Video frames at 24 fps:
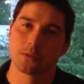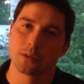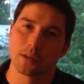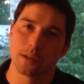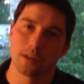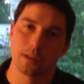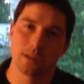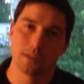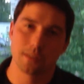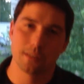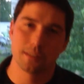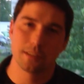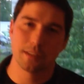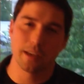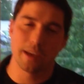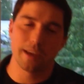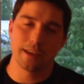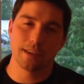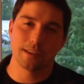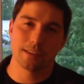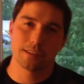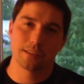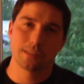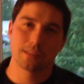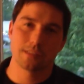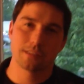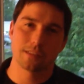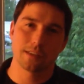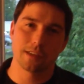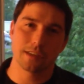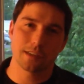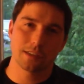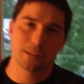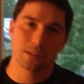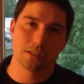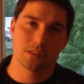We're here day
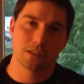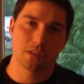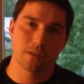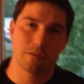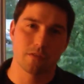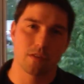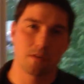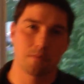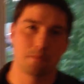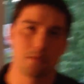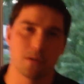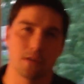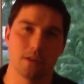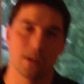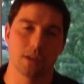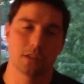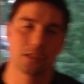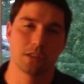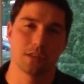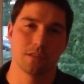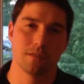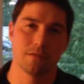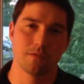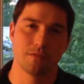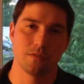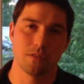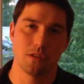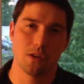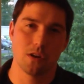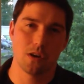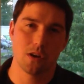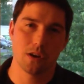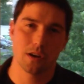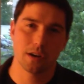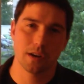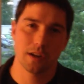6 of our production
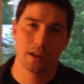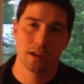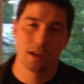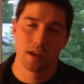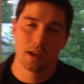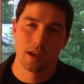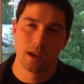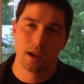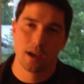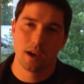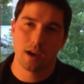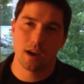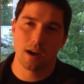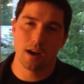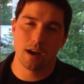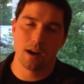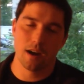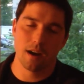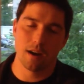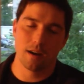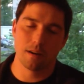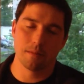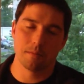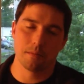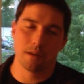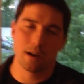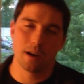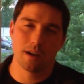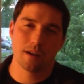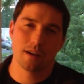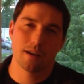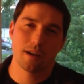vlog. I'm